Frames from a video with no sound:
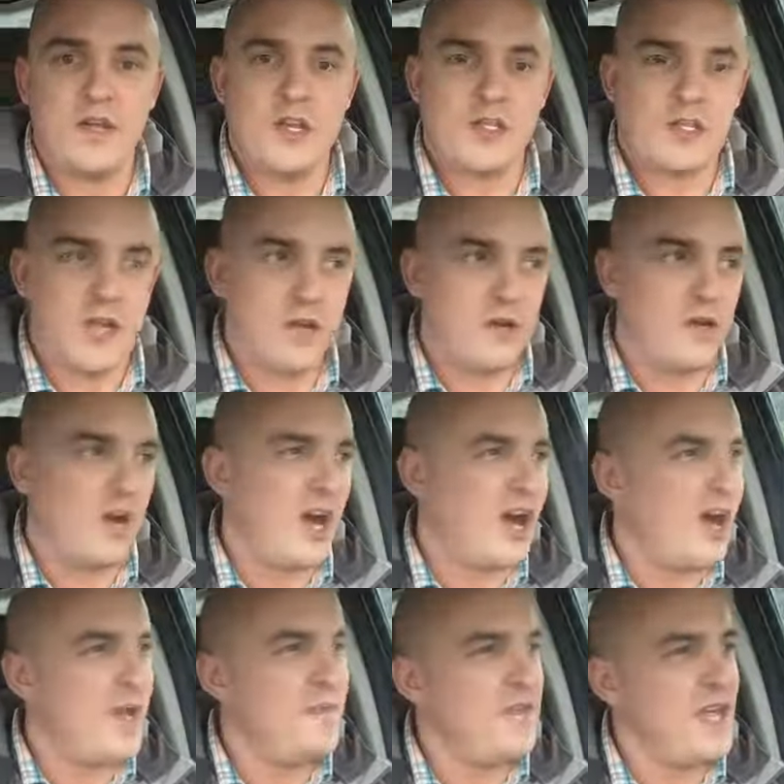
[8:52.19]
So I
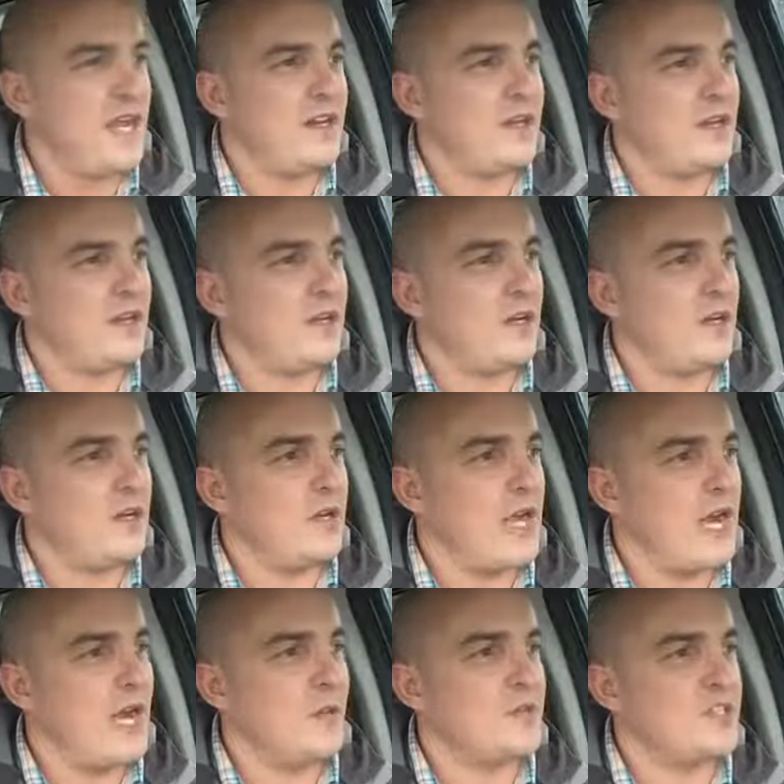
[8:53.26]
hope that
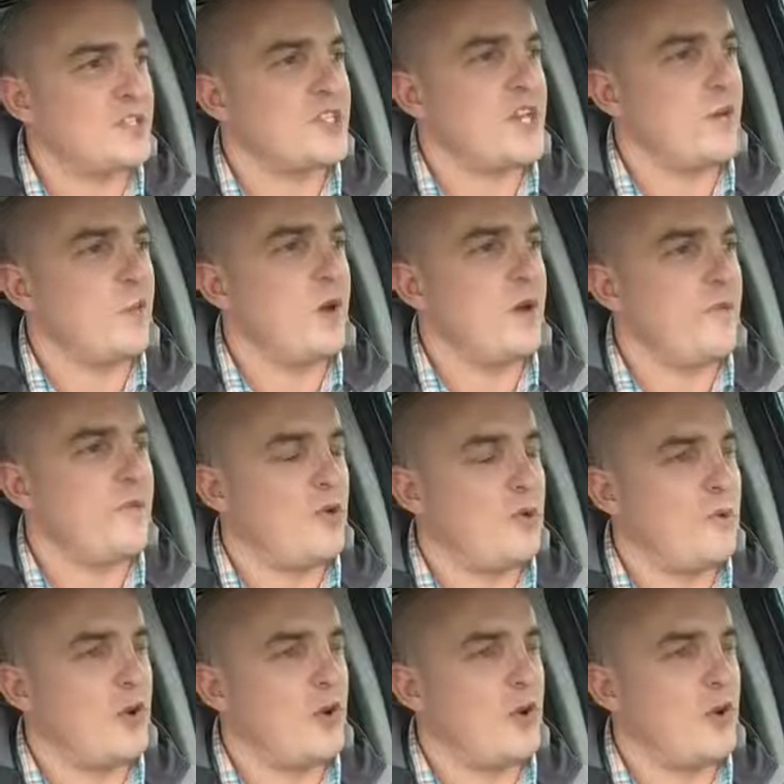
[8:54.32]
helps in some way or form.